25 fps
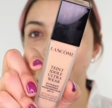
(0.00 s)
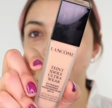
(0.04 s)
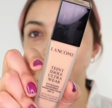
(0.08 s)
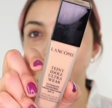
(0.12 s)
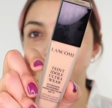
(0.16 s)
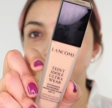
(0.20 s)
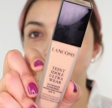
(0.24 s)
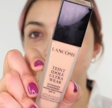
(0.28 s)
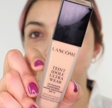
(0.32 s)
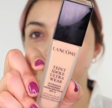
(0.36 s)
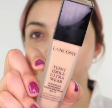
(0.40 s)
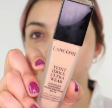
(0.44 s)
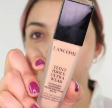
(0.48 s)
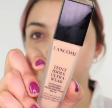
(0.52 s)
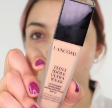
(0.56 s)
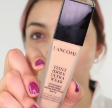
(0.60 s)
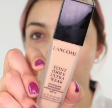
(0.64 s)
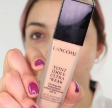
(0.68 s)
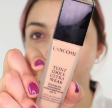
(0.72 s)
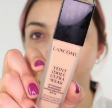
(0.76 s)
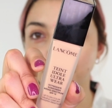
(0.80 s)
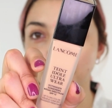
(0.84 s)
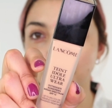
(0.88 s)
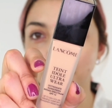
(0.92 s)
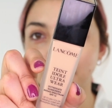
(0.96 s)
is this
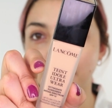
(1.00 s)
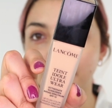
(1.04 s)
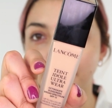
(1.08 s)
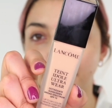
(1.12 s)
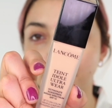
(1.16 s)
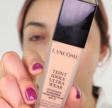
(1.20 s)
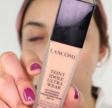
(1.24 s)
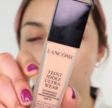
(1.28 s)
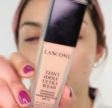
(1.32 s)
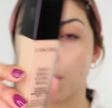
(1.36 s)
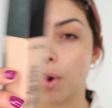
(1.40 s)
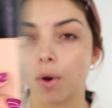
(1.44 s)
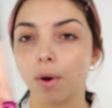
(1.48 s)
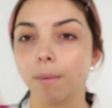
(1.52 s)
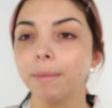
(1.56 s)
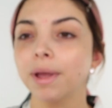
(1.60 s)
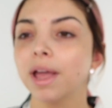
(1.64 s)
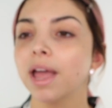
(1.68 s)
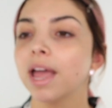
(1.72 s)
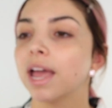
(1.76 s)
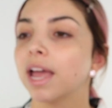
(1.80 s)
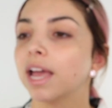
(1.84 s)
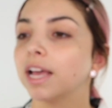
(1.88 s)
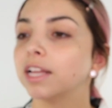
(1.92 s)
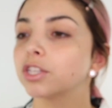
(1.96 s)
one from Lancome.
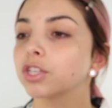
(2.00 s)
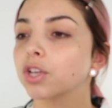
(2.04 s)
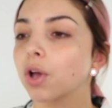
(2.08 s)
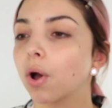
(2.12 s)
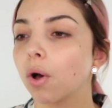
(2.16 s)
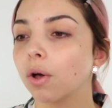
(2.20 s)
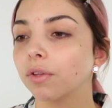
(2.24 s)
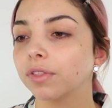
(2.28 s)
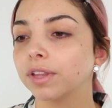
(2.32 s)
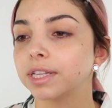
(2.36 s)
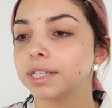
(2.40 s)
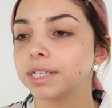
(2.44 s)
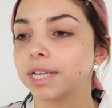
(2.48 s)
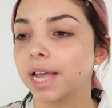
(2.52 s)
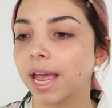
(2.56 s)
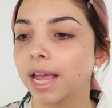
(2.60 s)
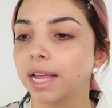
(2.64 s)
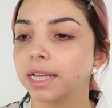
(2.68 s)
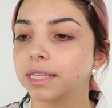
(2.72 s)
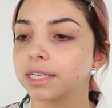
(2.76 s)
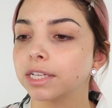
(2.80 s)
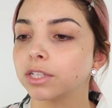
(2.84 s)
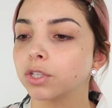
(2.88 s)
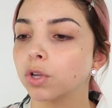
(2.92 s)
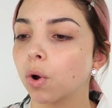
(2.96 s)
It's called the
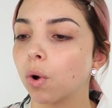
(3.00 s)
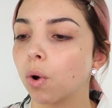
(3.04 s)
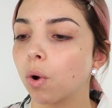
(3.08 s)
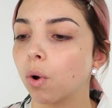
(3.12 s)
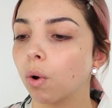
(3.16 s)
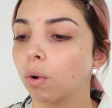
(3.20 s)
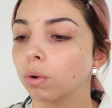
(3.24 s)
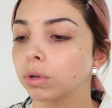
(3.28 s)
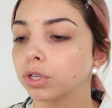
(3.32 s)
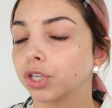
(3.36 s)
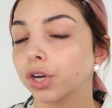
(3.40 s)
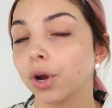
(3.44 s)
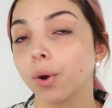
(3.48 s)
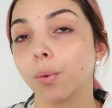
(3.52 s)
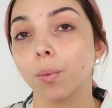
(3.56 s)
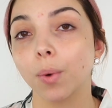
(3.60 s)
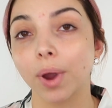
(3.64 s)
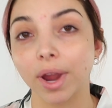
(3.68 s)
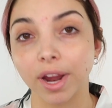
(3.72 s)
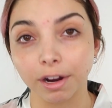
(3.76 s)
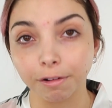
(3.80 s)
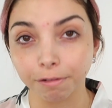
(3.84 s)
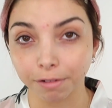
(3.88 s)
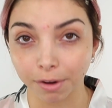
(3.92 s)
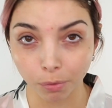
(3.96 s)
Teint Idol Ultra
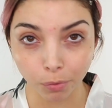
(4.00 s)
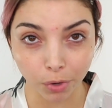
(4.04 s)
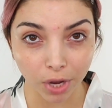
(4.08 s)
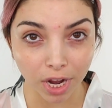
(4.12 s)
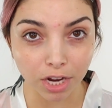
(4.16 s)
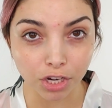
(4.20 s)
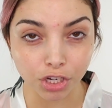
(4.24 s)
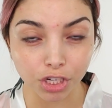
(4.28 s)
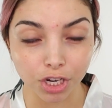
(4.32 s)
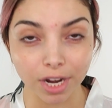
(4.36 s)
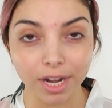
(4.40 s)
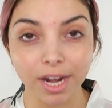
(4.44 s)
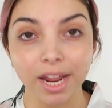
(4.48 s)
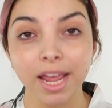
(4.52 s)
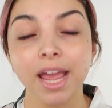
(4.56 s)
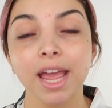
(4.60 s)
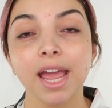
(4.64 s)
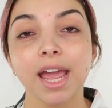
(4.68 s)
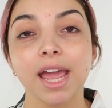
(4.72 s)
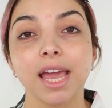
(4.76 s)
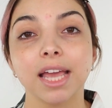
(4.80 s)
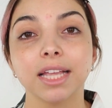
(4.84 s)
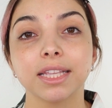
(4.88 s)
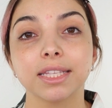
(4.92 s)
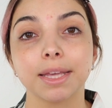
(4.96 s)
Wear Foundation.
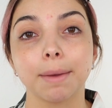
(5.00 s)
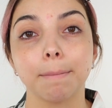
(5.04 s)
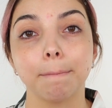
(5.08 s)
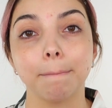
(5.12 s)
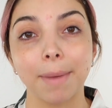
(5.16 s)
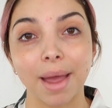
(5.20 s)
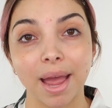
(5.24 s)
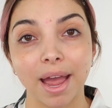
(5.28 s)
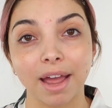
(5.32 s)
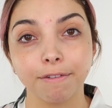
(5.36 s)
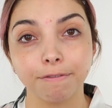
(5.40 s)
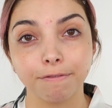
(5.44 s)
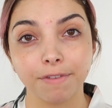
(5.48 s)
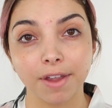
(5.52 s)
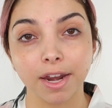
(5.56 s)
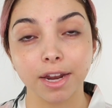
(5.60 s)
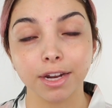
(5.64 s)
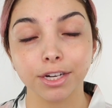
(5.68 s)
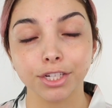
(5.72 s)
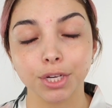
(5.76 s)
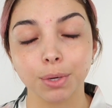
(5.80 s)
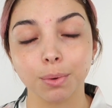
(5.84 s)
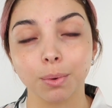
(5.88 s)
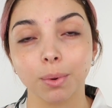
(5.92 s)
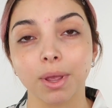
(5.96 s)
It's a matte
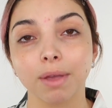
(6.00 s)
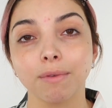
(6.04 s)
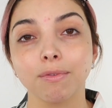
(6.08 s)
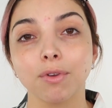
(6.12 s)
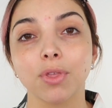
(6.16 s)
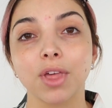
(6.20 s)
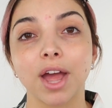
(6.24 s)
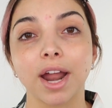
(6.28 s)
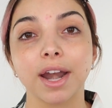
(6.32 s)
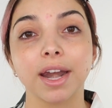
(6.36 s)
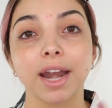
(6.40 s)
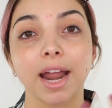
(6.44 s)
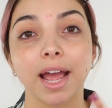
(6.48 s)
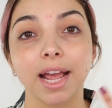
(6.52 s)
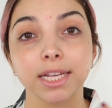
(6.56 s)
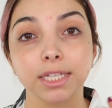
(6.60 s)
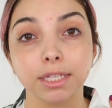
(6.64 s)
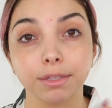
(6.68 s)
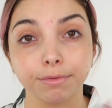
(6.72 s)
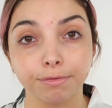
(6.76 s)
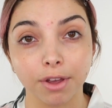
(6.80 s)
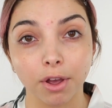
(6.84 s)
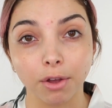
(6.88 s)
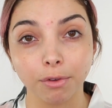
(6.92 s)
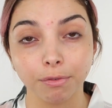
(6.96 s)
finish. It will give you that nice
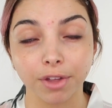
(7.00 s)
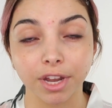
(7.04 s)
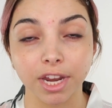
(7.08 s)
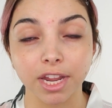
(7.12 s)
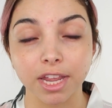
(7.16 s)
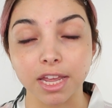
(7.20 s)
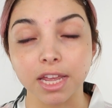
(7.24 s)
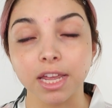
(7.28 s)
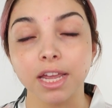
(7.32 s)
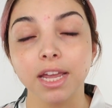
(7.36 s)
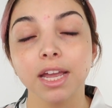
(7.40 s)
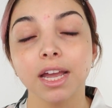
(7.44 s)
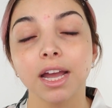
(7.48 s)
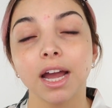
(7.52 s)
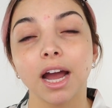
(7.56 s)
velvety